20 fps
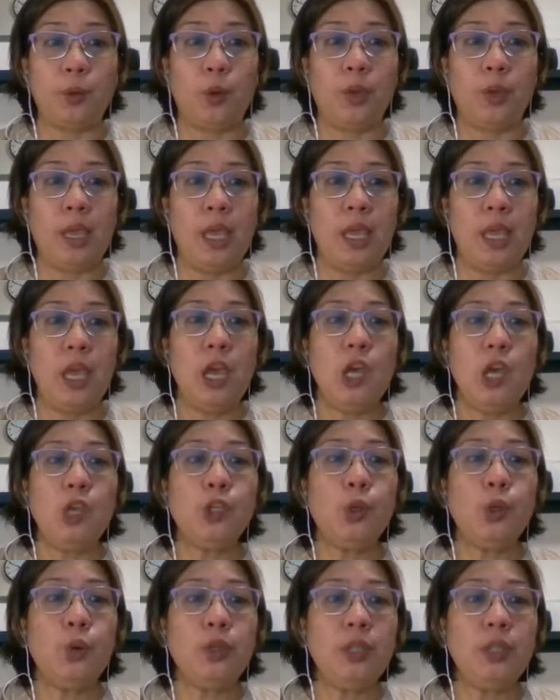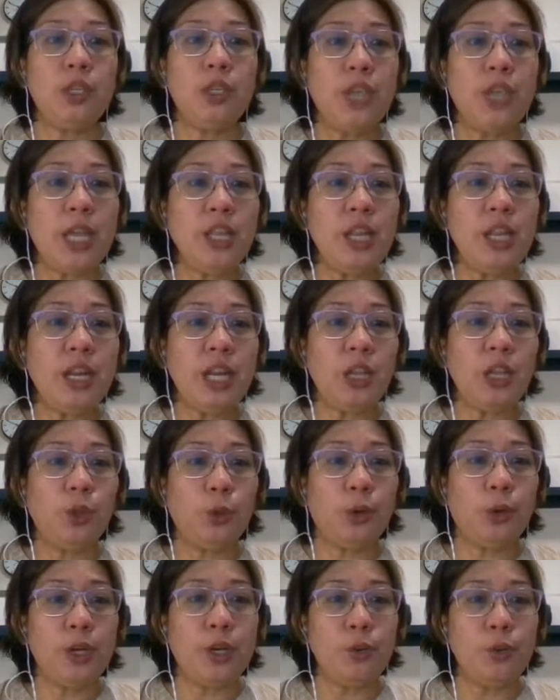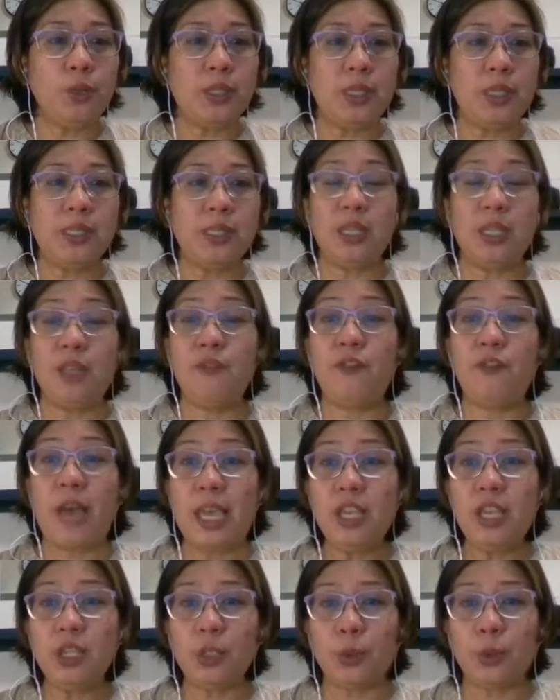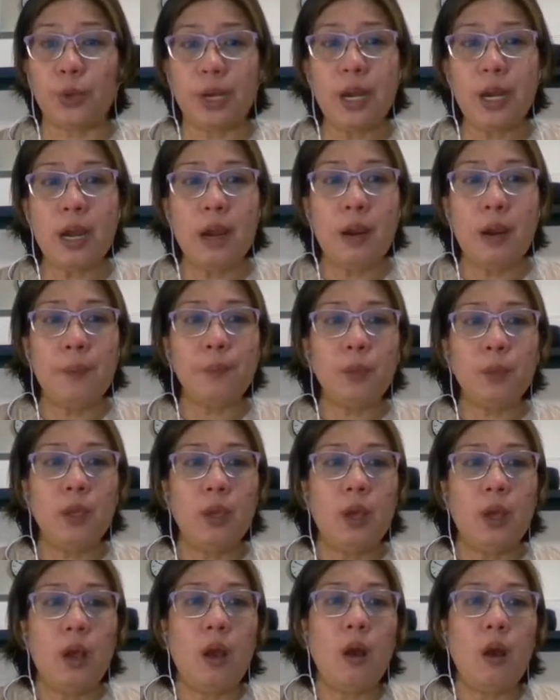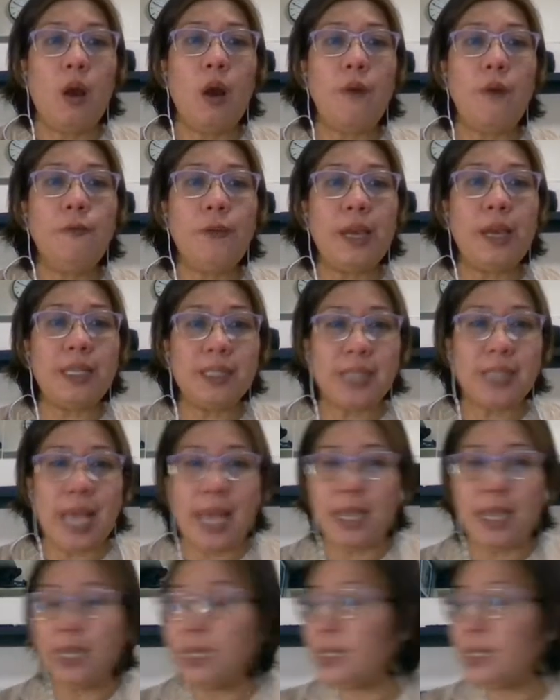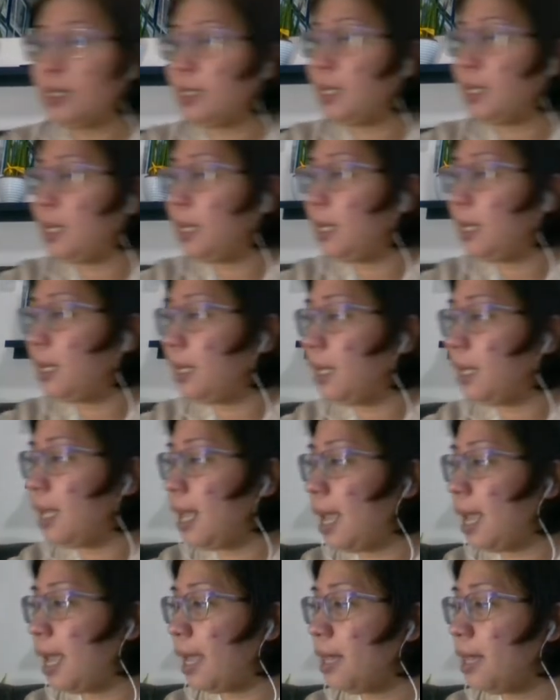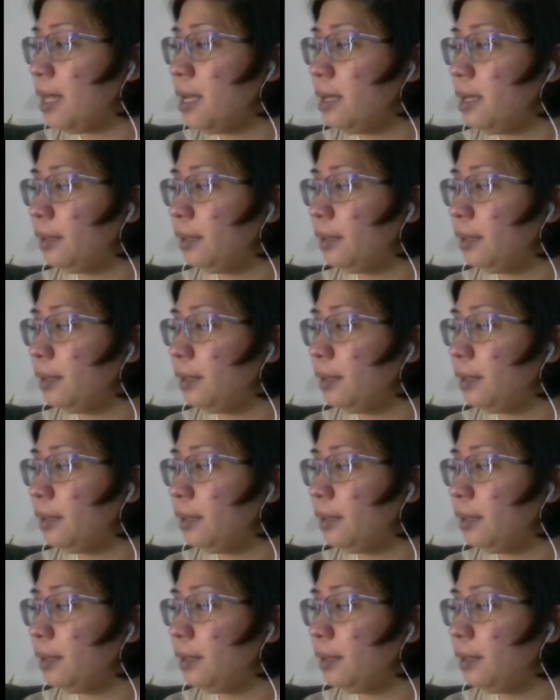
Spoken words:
Okay, so the generator uses a divisor of a size n,